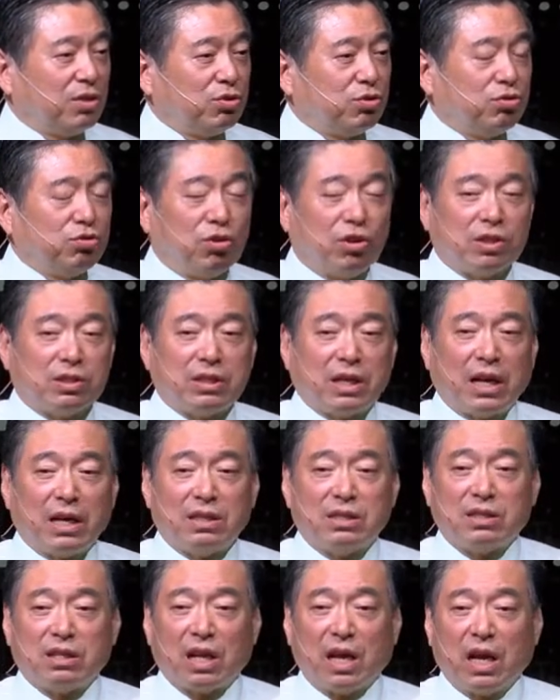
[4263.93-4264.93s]

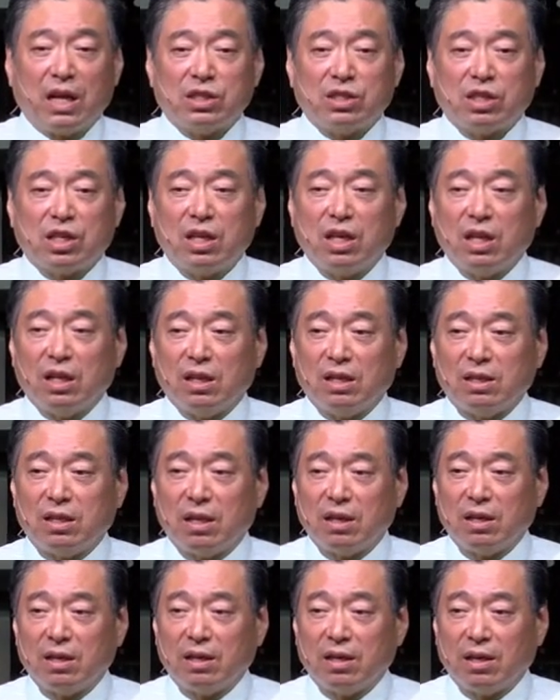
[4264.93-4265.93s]
suicide slash killed.
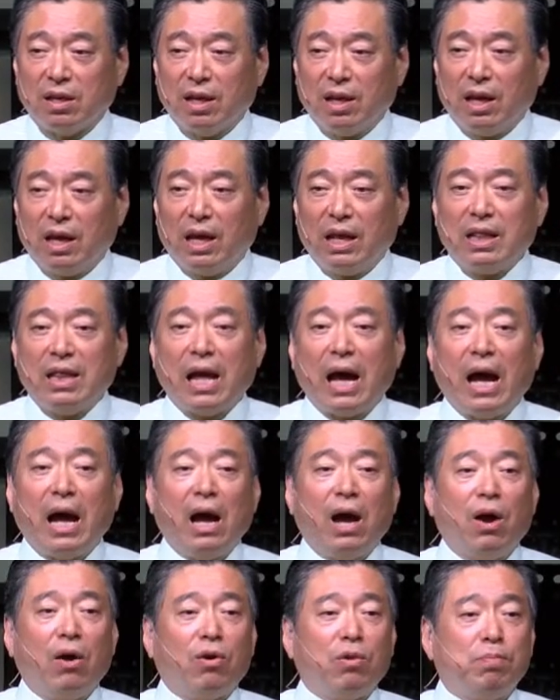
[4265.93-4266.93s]
And
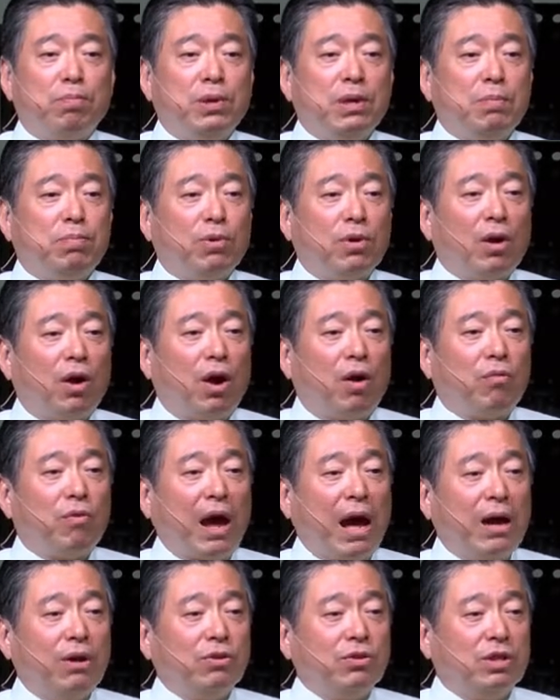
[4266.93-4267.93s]
now people
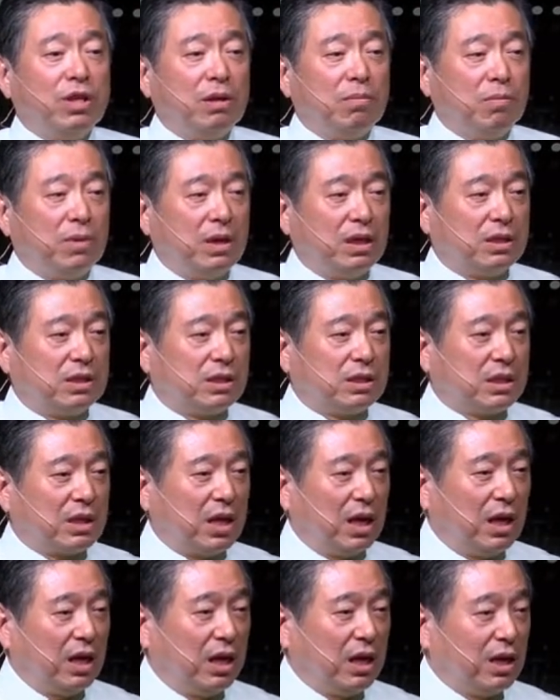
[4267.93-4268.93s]
around him is
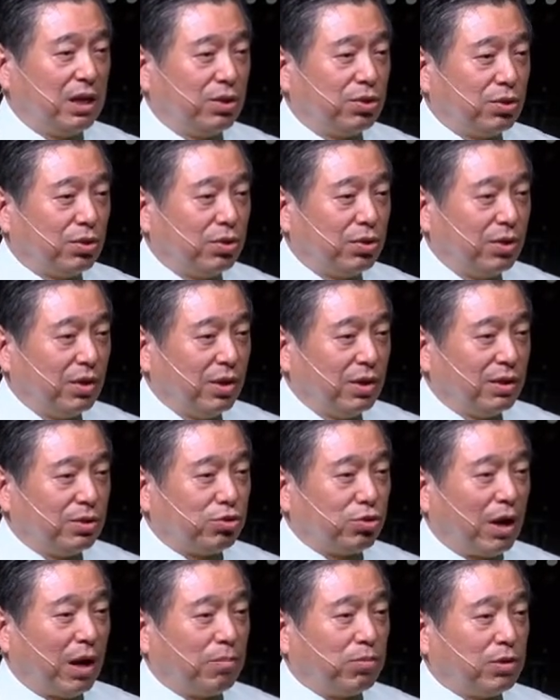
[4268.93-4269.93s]
getting into
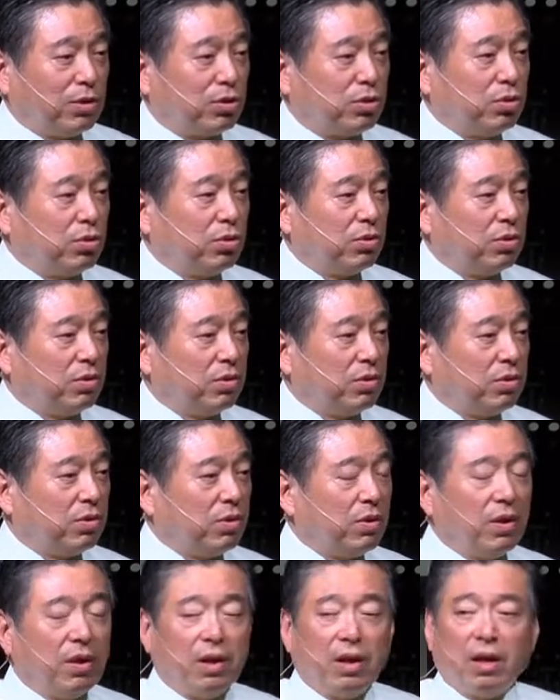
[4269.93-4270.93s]
trouble too.
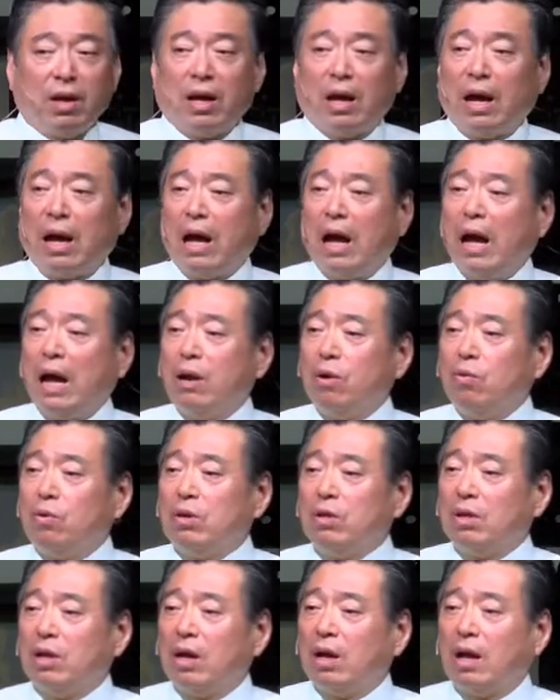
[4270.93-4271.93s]
I don't
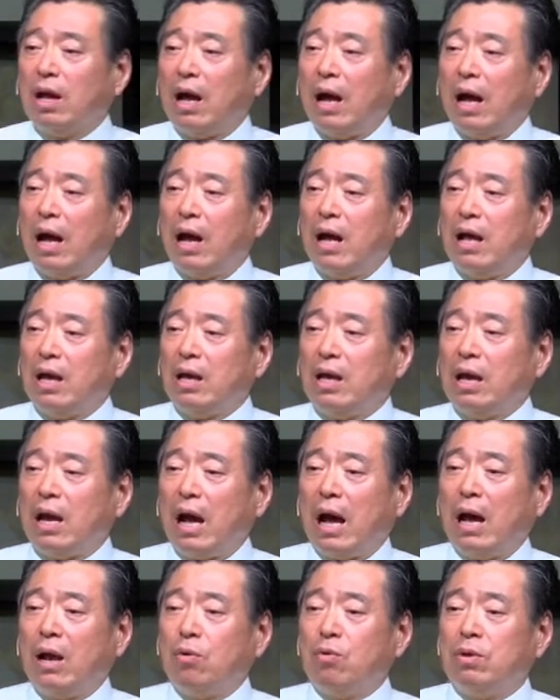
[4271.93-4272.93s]
want,
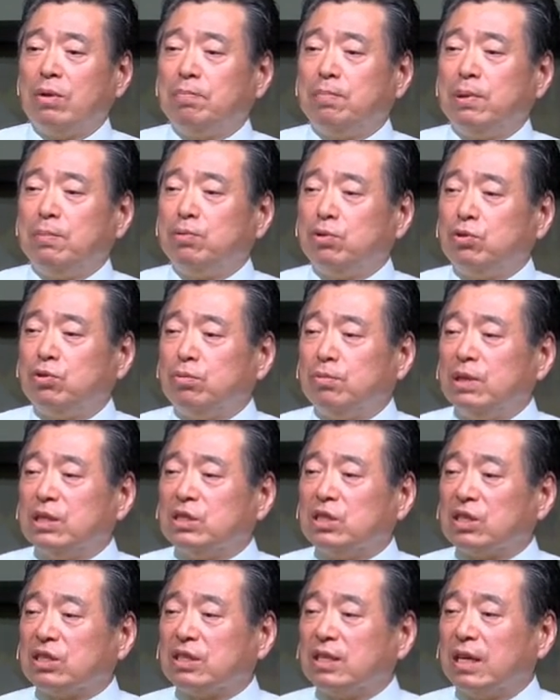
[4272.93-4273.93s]
I don't want people to be
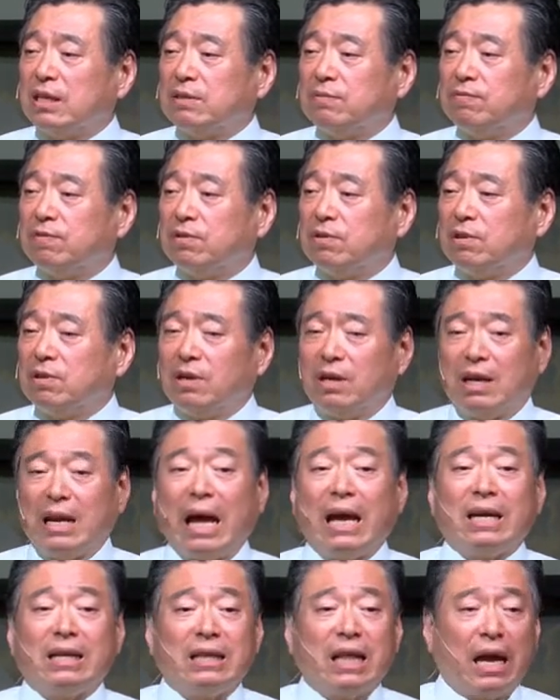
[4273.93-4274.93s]
successful
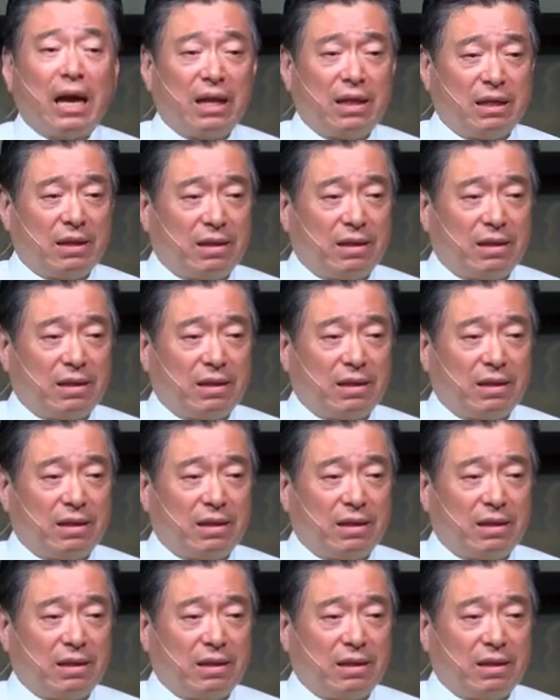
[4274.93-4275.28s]
like that.